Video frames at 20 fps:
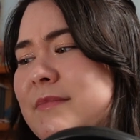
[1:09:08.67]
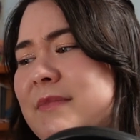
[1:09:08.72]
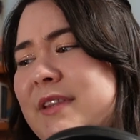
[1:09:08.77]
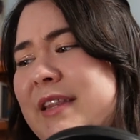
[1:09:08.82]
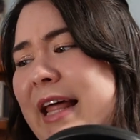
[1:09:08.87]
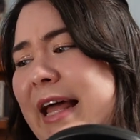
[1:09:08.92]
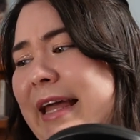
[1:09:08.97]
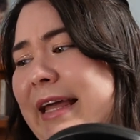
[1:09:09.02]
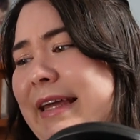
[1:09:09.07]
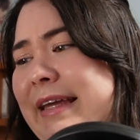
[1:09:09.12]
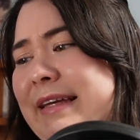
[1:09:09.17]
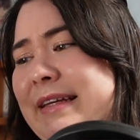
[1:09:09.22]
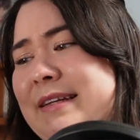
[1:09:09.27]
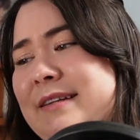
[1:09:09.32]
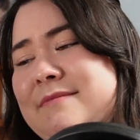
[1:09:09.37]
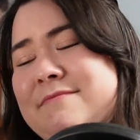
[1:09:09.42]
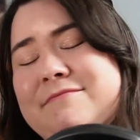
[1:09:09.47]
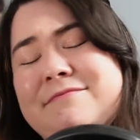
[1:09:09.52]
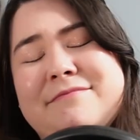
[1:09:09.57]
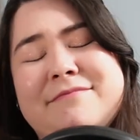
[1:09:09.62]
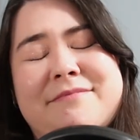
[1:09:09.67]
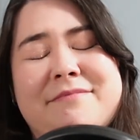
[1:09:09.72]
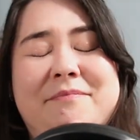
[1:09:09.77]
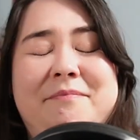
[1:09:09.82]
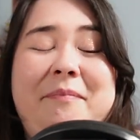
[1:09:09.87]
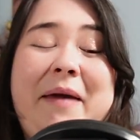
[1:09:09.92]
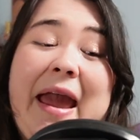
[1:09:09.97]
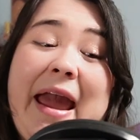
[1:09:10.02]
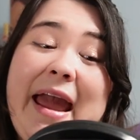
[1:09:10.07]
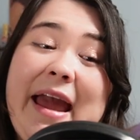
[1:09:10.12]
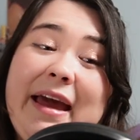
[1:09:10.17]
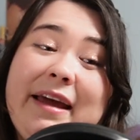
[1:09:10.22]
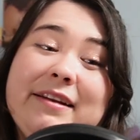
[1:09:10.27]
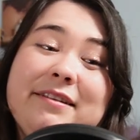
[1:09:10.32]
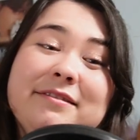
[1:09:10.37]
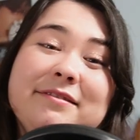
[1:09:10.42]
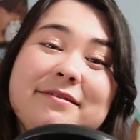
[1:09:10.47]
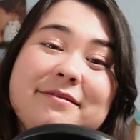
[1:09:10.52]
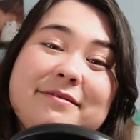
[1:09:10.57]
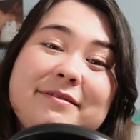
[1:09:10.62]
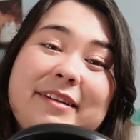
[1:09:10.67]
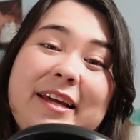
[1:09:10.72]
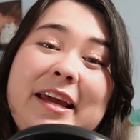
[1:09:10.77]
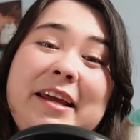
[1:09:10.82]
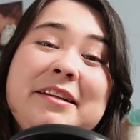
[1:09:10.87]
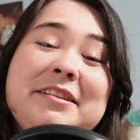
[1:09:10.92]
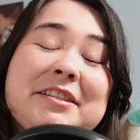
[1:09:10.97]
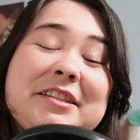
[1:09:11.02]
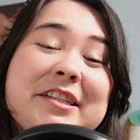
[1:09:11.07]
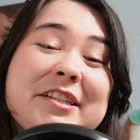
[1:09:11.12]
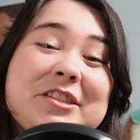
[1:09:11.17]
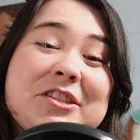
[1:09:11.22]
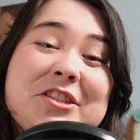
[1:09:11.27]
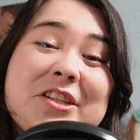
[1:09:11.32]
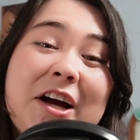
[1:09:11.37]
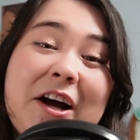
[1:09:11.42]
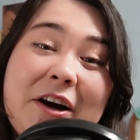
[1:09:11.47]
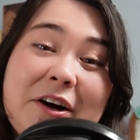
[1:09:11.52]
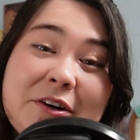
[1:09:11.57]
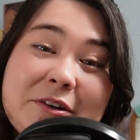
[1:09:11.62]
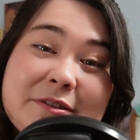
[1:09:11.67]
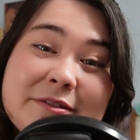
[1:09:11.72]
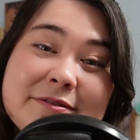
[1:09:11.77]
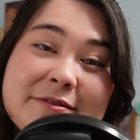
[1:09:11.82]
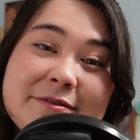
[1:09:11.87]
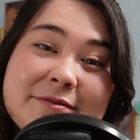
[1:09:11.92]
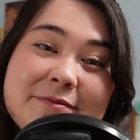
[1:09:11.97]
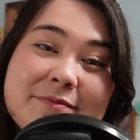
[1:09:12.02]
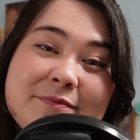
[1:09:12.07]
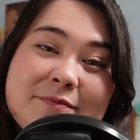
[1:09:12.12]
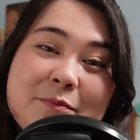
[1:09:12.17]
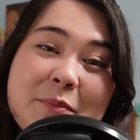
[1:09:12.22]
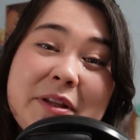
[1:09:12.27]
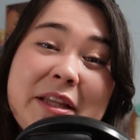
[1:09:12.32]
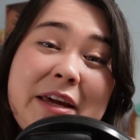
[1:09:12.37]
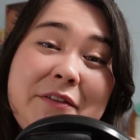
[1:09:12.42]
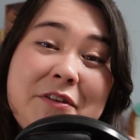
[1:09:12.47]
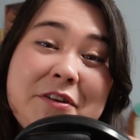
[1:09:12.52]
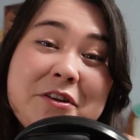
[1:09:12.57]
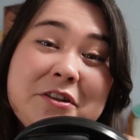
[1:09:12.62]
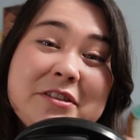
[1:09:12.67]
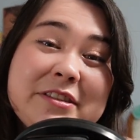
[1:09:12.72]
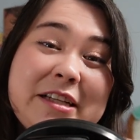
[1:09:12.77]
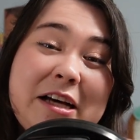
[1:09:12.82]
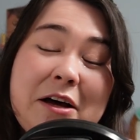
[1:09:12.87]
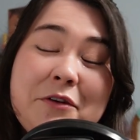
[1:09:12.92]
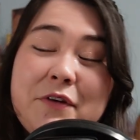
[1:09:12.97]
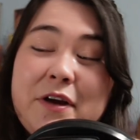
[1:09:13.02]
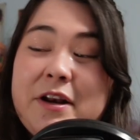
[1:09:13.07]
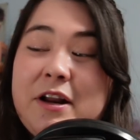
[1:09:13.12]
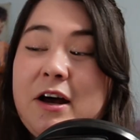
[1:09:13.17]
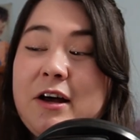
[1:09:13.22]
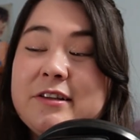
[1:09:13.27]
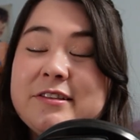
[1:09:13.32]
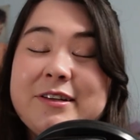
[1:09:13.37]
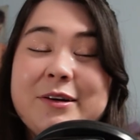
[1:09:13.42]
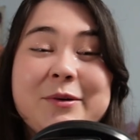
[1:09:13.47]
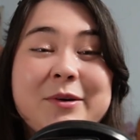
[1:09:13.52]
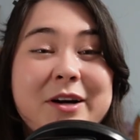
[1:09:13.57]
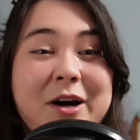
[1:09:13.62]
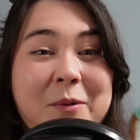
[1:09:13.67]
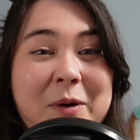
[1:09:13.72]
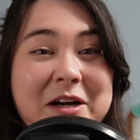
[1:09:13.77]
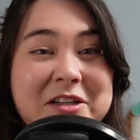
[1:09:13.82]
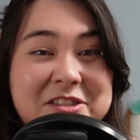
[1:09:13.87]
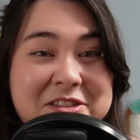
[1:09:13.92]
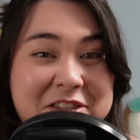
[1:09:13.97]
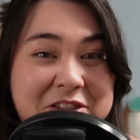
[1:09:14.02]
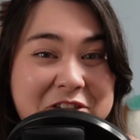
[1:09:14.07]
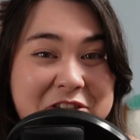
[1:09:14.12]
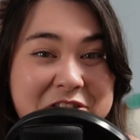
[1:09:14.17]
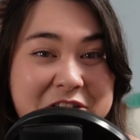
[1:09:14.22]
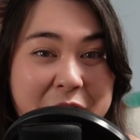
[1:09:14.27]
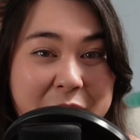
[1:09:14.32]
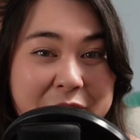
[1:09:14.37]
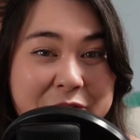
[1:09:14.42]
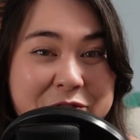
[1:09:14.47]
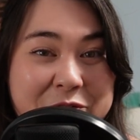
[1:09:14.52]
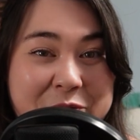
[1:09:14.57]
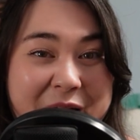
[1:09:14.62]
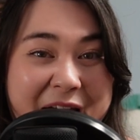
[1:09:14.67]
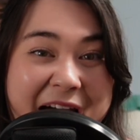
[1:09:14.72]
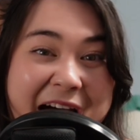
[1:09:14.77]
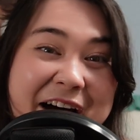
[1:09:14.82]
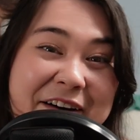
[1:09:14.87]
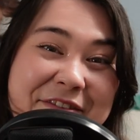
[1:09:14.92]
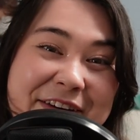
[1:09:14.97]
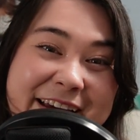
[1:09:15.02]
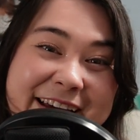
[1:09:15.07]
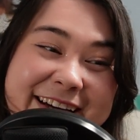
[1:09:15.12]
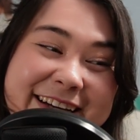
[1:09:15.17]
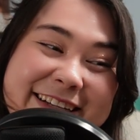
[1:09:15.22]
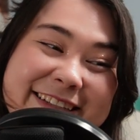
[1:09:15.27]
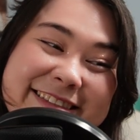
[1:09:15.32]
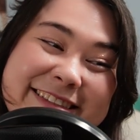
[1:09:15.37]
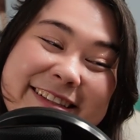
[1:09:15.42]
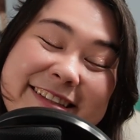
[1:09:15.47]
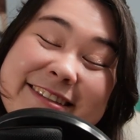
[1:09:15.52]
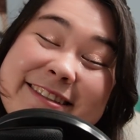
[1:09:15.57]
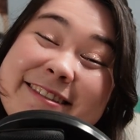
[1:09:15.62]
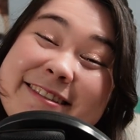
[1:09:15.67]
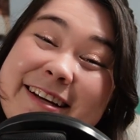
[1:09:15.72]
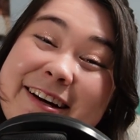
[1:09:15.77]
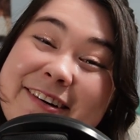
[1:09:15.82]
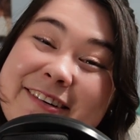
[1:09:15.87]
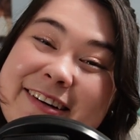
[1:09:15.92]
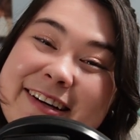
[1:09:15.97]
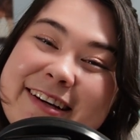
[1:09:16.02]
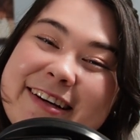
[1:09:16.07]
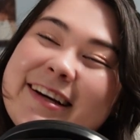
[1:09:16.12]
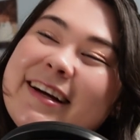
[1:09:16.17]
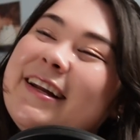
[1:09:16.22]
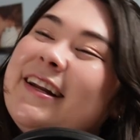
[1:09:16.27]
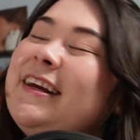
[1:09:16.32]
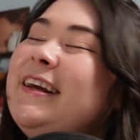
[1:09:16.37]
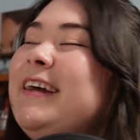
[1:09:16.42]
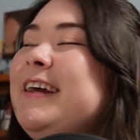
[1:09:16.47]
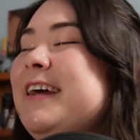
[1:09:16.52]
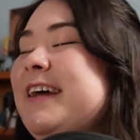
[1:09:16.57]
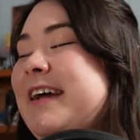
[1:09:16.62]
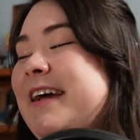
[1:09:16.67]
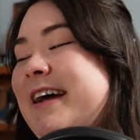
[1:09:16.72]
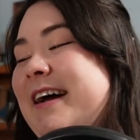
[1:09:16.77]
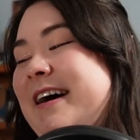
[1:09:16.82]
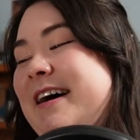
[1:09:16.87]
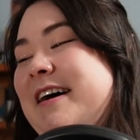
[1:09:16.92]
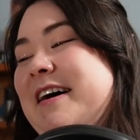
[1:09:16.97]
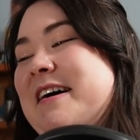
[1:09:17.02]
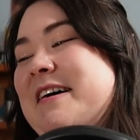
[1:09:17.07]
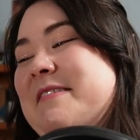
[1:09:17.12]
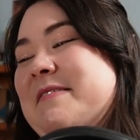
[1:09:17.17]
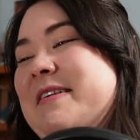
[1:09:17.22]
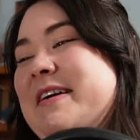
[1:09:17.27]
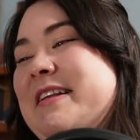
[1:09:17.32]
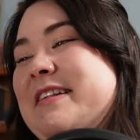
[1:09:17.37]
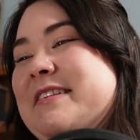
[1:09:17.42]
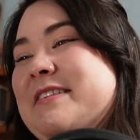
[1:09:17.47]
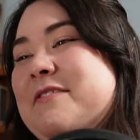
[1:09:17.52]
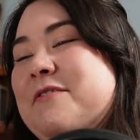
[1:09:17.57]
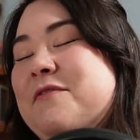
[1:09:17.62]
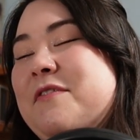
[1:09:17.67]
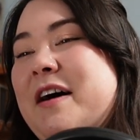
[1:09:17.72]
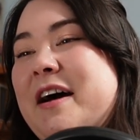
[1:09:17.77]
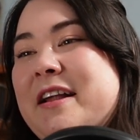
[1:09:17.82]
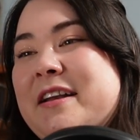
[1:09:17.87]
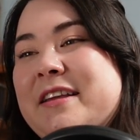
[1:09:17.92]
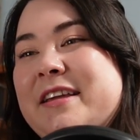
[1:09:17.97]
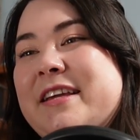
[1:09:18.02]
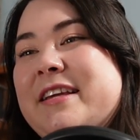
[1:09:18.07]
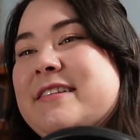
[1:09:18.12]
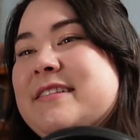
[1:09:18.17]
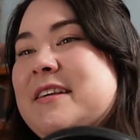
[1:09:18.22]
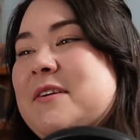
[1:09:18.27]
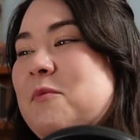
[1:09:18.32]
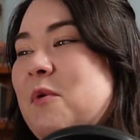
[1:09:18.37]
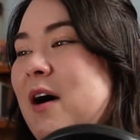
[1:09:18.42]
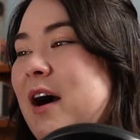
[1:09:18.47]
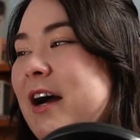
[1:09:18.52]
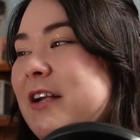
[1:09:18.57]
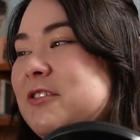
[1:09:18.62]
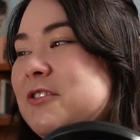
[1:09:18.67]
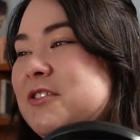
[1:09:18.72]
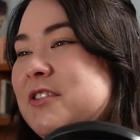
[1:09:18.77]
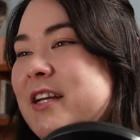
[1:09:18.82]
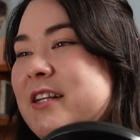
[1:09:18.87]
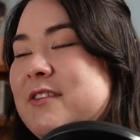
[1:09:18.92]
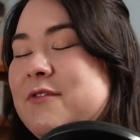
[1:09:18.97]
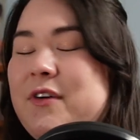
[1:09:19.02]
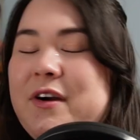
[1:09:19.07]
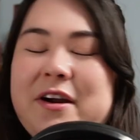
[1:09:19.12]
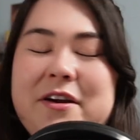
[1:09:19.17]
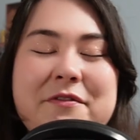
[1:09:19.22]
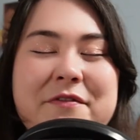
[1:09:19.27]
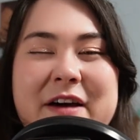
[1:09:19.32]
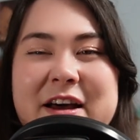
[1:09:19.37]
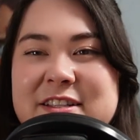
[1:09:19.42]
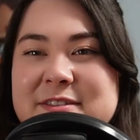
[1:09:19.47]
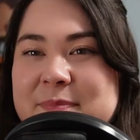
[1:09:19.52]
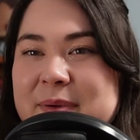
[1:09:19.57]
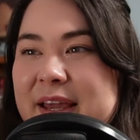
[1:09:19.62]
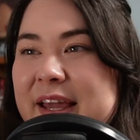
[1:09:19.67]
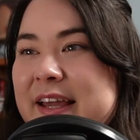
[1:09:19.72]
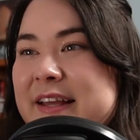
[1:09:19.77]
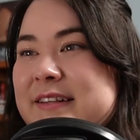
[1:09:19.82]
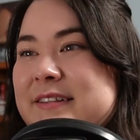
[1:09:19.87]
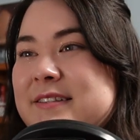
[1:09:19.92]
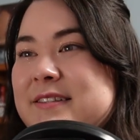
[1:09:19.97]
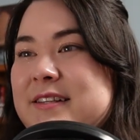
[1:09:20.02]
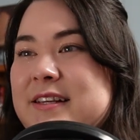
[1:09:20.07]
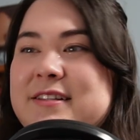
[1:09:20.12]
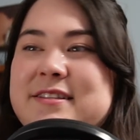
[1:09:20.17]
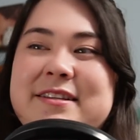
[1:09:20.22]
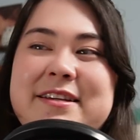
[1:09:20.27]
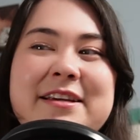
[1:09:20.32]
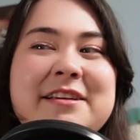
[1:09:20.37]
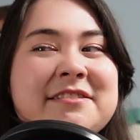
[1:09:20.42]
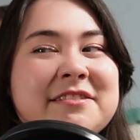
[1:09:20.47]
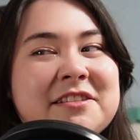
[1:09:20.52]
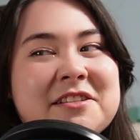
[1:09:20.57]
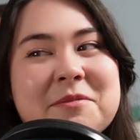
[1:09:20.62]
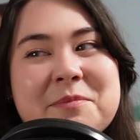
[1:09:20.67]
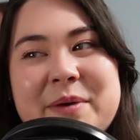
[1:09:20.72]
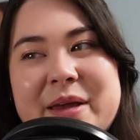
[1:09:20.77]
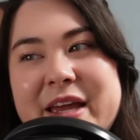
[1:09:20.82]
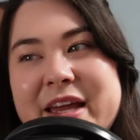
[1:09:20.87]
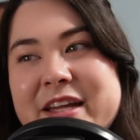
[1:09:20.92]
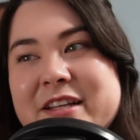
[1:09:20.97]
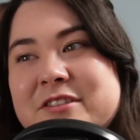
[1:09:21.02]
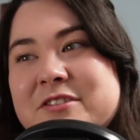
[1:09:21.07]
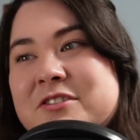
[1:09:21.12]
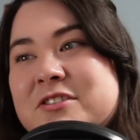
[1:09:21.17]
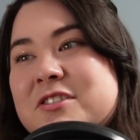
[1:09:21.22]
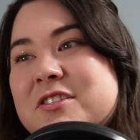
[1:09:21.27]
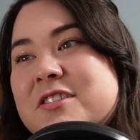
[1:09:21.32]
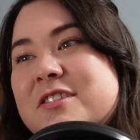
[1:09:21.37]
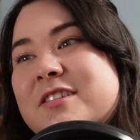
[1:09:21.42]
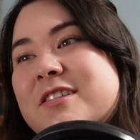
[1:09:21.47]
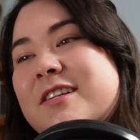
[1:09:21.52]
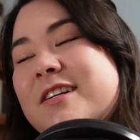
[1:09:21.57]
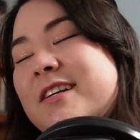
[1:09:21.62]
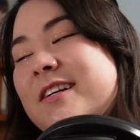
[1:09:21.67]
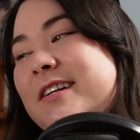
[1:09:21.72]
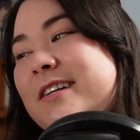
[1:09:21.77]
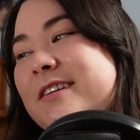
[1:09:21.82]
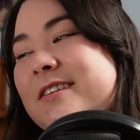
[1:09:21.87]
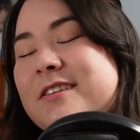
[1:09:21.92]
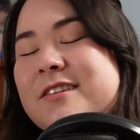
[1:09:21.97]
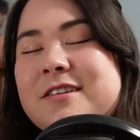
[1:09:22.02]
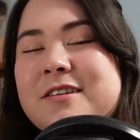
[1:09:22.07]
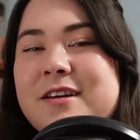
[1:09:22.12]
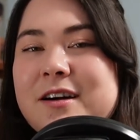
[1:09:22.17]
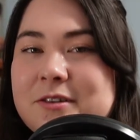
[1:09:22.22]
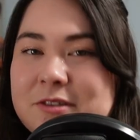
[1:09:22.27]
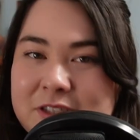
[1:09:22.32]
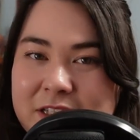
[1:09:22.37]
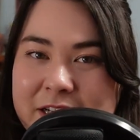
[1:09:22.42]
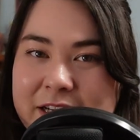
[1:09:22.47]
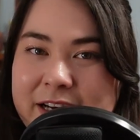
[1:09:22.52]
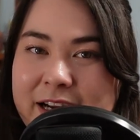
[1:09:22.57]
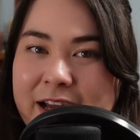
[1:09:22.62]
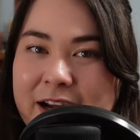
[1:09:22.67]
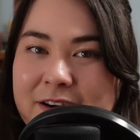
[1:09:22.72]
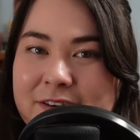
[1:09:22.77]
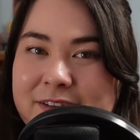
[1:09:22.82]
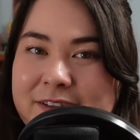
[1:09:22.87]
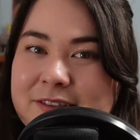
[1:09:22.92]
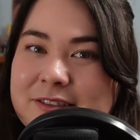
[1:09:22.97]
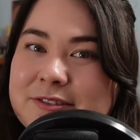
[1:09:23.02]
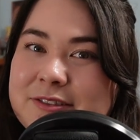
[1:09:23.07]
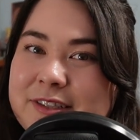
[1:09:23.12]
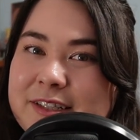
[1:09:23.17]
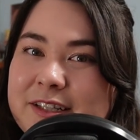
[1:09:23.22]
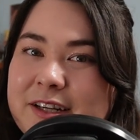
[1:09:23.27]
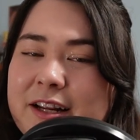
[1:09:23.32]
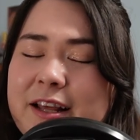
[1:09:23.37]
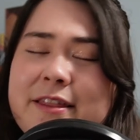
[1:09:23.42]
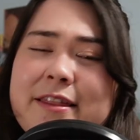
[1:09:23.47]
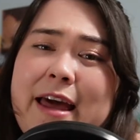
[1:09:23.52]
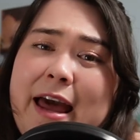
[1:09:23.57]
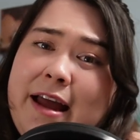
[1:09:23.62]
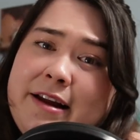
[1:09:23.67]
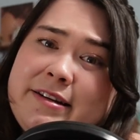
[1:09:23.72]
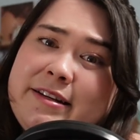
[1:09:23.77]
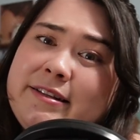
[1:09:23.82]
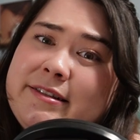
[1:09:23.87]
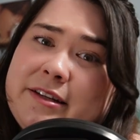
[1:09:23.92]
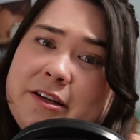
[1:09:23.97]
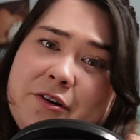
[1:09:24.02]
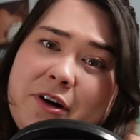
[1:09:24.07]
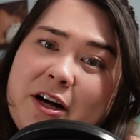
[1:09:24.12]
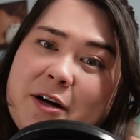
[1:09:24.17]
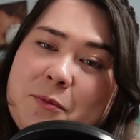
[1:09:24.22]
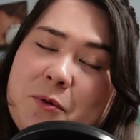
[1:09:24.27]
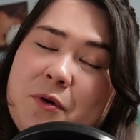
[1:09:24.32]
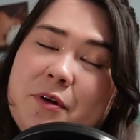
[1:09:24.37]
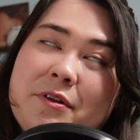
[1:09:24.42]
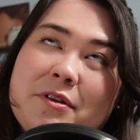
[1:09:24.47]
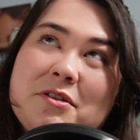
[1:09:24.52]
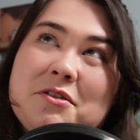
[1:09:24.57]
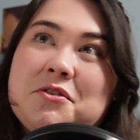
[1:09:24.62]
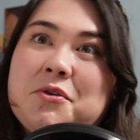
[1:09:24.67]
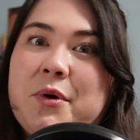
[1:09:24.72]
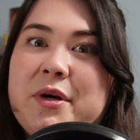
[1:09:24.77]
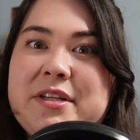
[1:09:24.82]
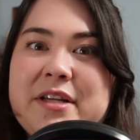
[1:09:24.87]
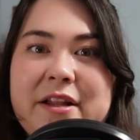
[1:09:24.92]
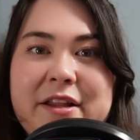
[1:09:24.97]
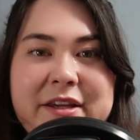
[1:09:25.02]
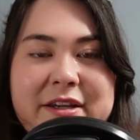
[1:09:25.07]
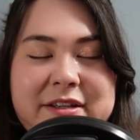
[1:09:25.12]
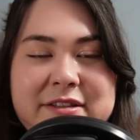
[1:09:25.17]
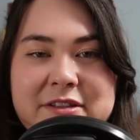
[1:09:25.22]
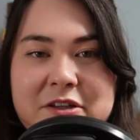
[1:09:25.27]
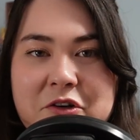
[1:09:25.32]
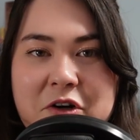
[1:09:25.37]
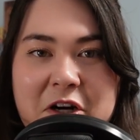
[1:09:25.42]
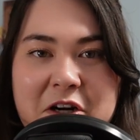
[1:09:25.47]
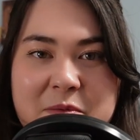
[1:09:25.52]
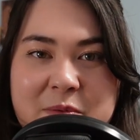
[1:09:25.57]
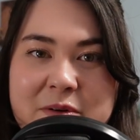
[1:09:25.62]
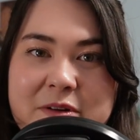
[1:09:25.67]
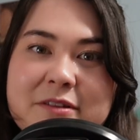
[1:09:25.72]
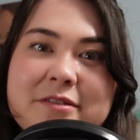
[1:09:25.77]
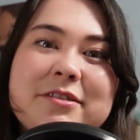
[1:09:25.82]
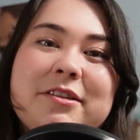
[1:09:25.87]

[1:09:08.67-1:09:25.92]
like man it's a good show believe in yourself and also go watch this show if you have it because it's so good um it's a fun easy watch it's very fast paced it's easy to binge go check it out. It was really good. And the acting's incredible and the storytelling is incredible.